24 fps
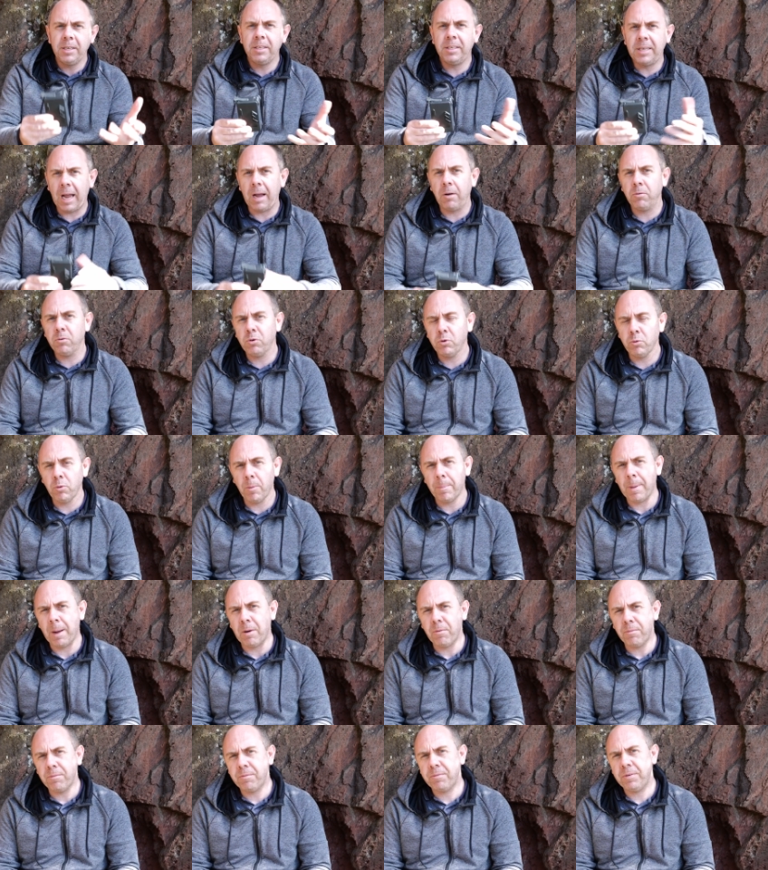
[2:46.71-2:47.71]
down to
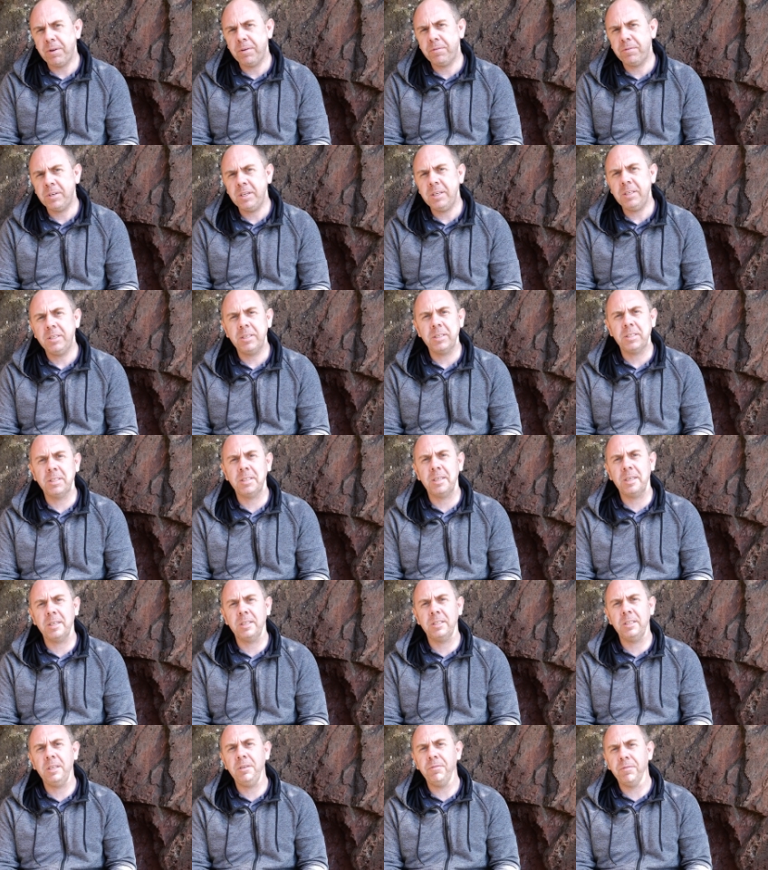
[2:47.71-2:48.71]
about 50 to
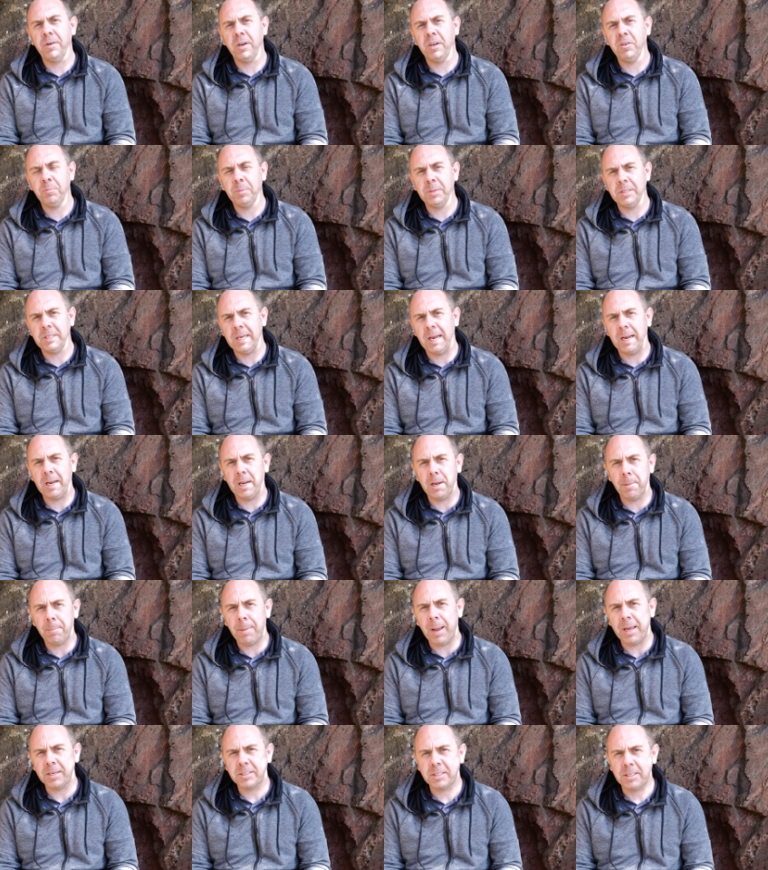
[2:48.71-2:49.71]
65%
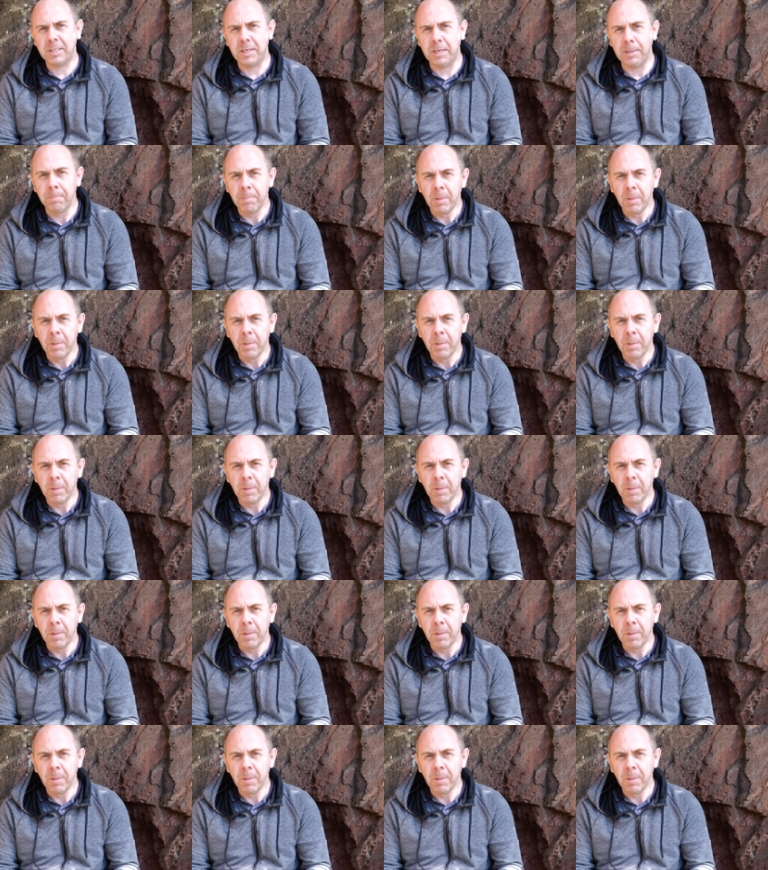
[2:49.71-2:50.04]
capacity.